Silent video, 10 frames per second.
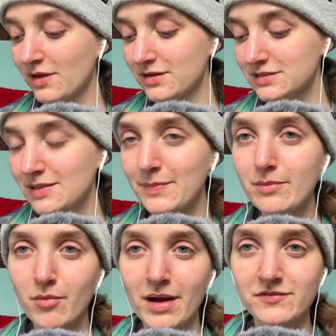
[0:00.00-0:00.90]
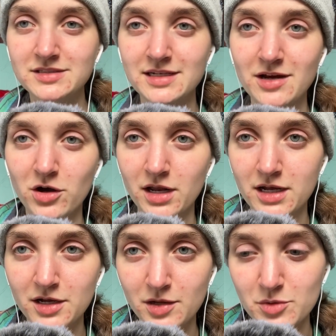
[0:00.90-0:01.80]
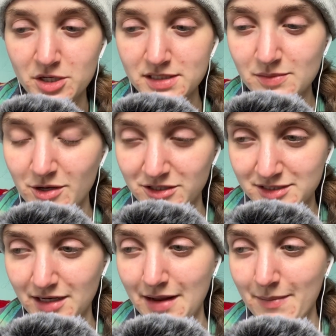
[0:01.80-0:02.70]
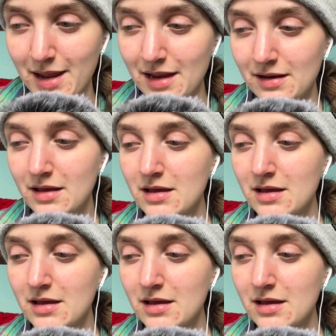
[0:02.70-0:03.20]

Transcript: Some people might have seen it on like a community post that I made.